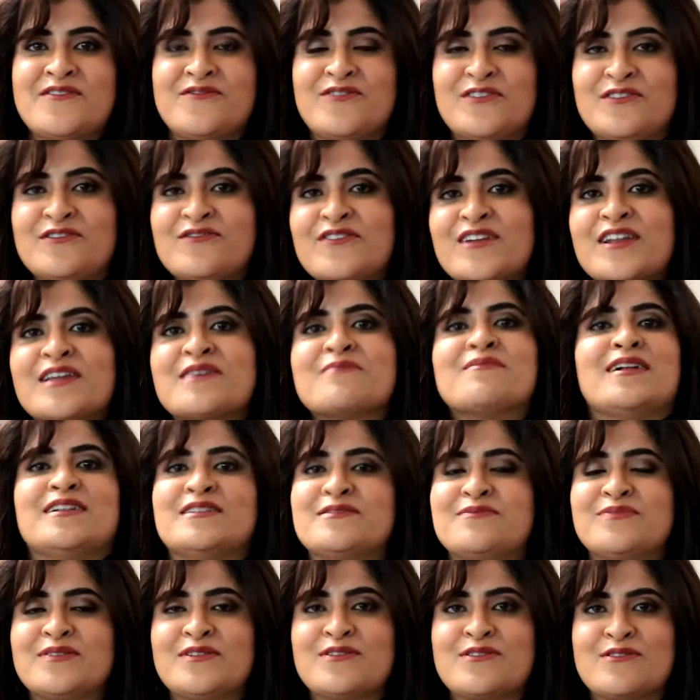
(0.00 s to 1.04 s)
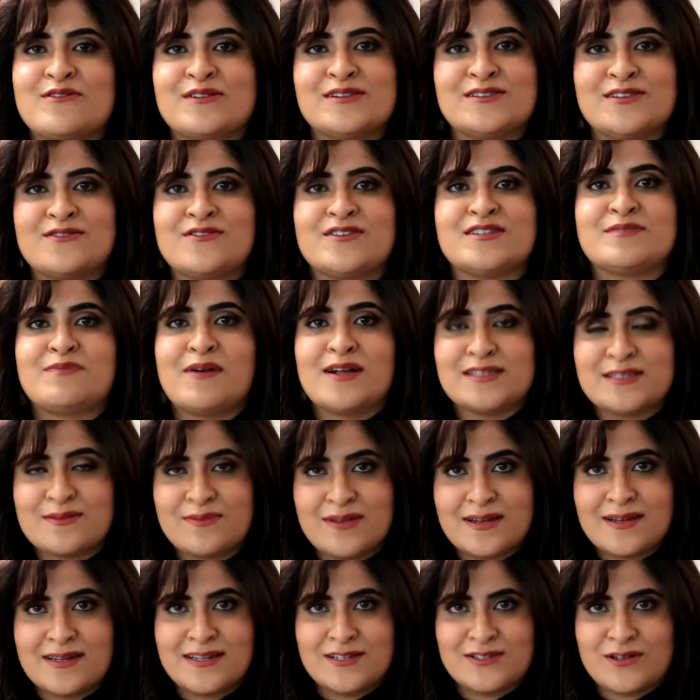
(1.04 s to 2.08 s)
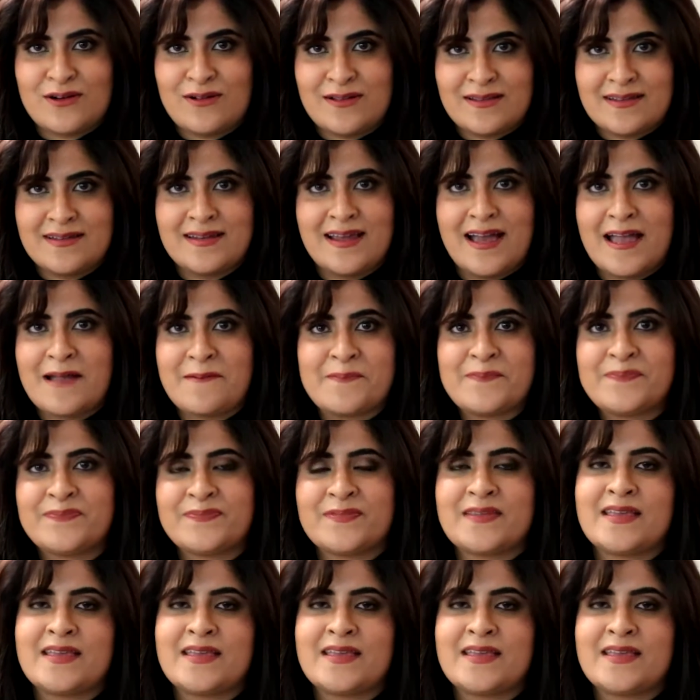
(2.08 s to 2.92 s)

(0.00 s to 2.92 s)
fulfilling multiple roles and responsibilities all the time.